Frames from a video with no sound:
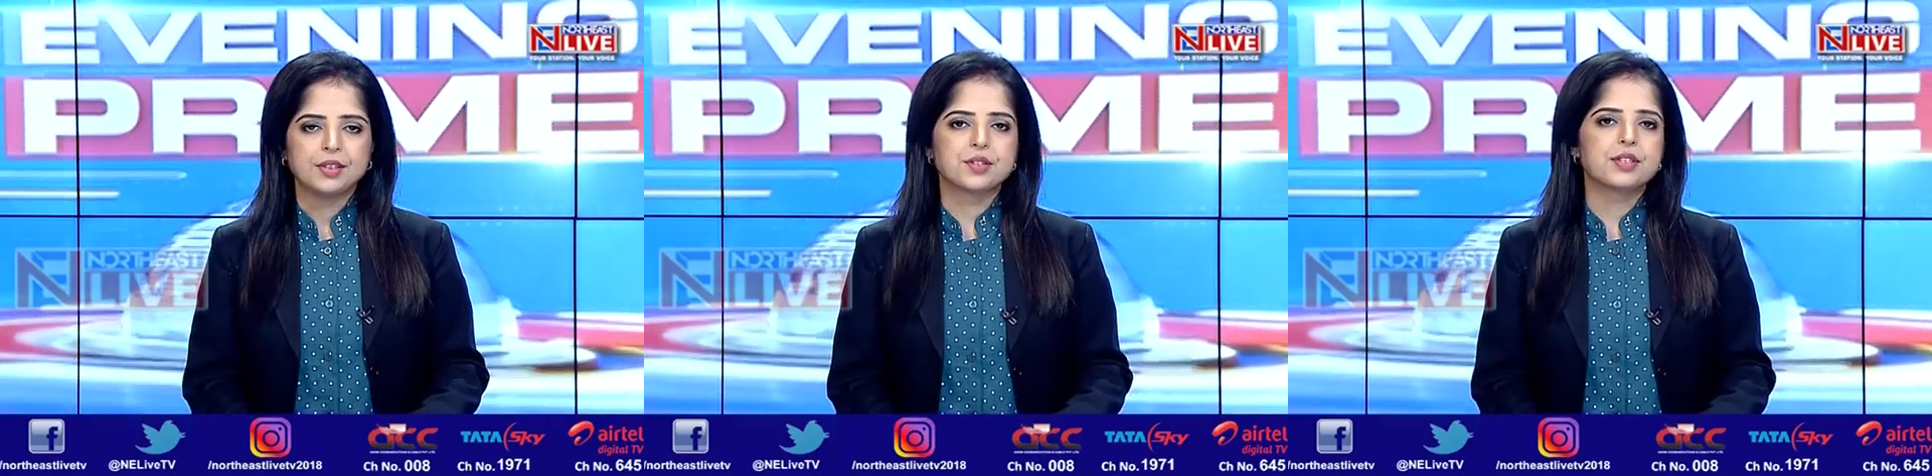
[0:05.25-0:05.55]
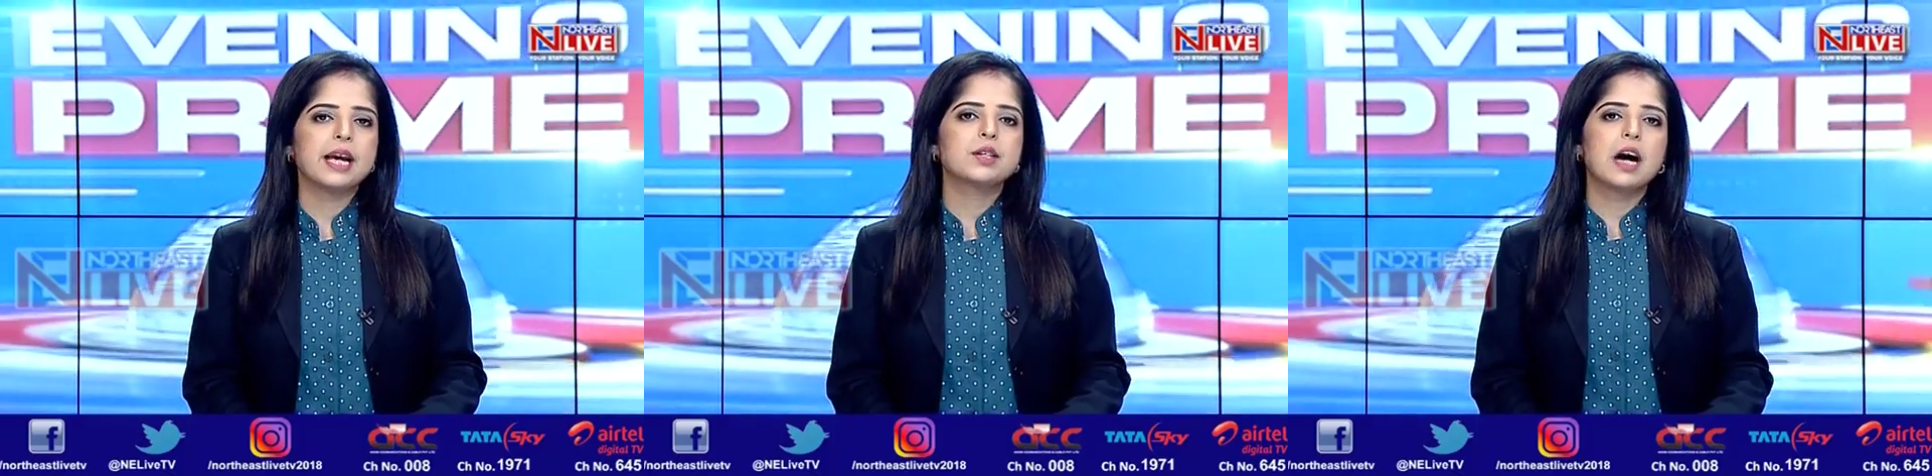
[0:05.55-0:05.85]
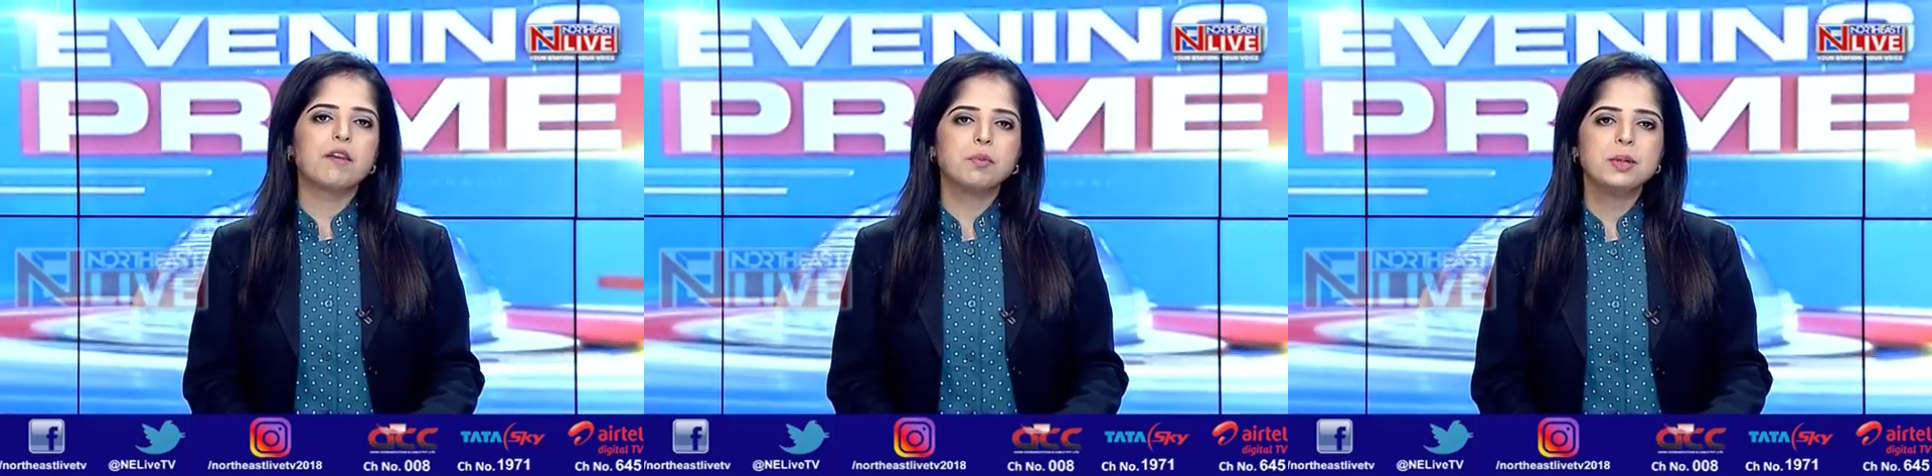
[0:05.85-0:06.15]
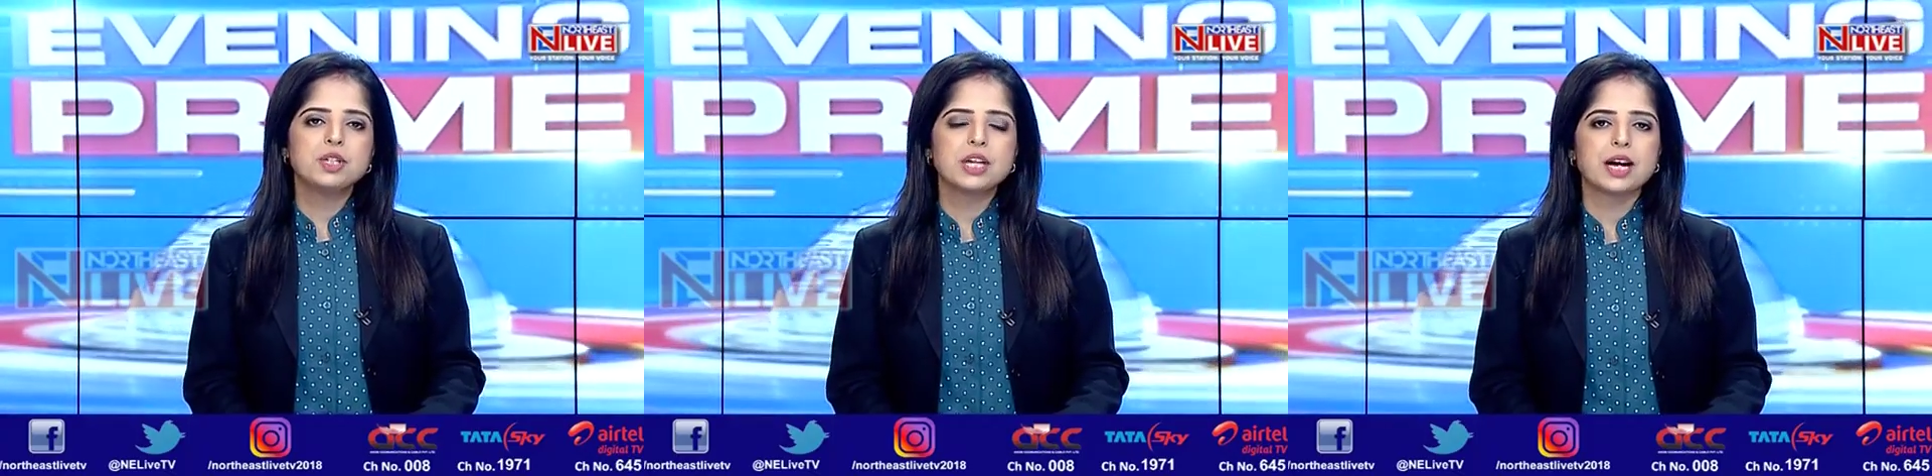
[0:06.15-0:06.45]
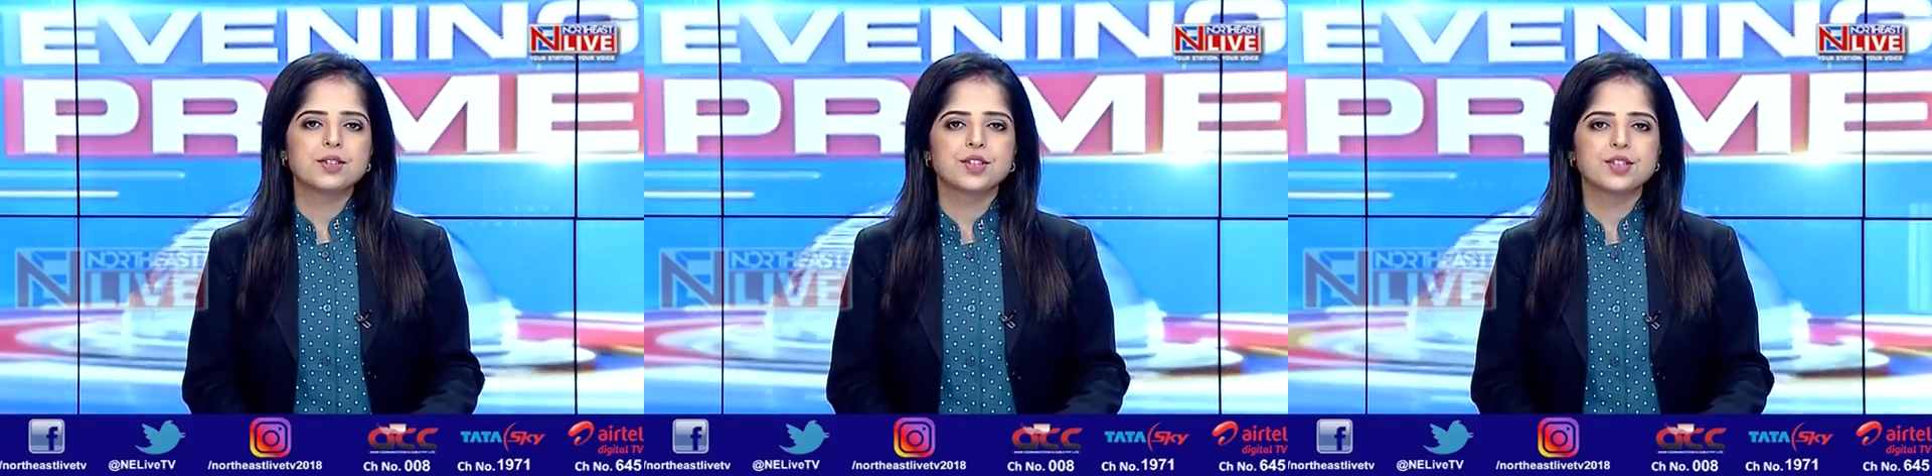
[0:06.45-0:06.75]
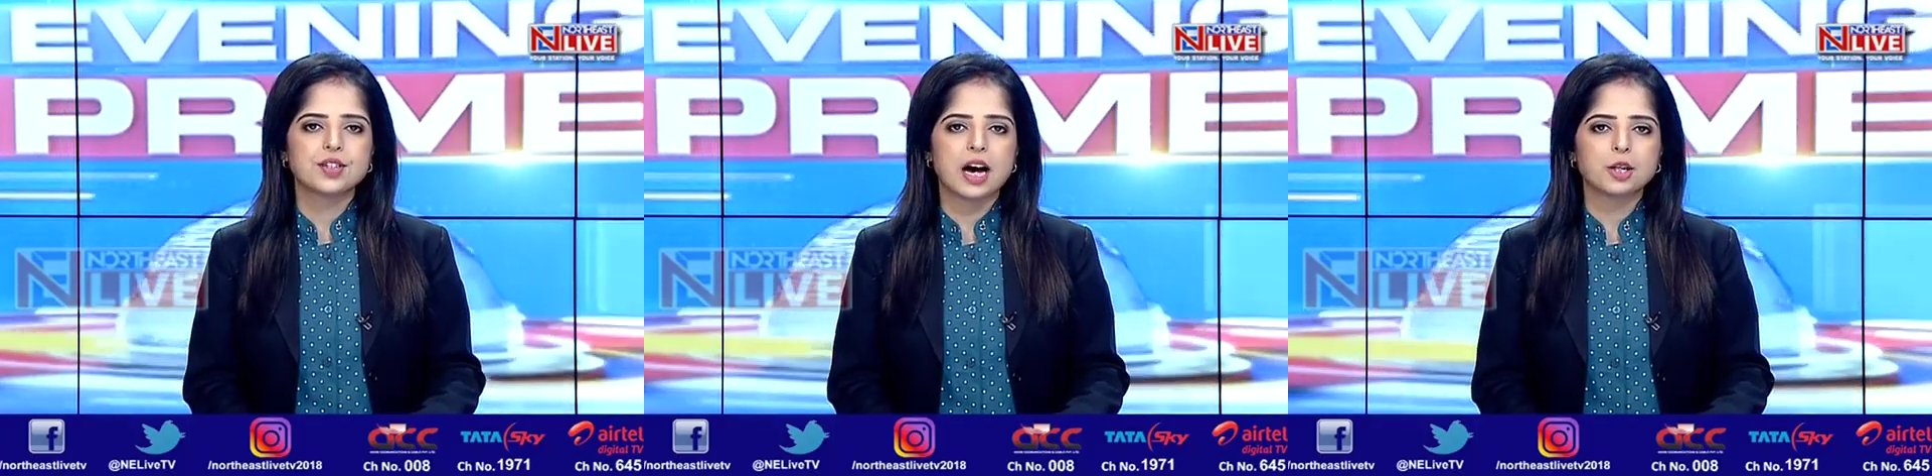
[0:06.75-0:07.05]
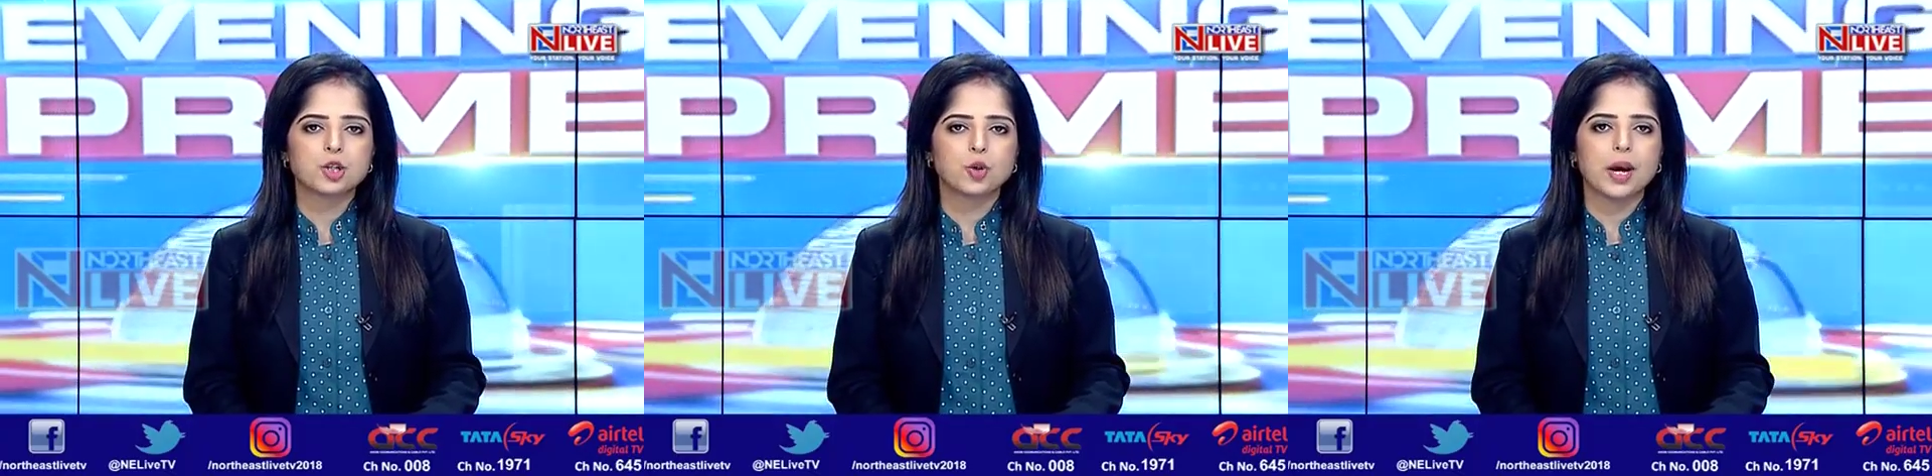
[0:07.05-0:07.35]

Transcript: the state government has decided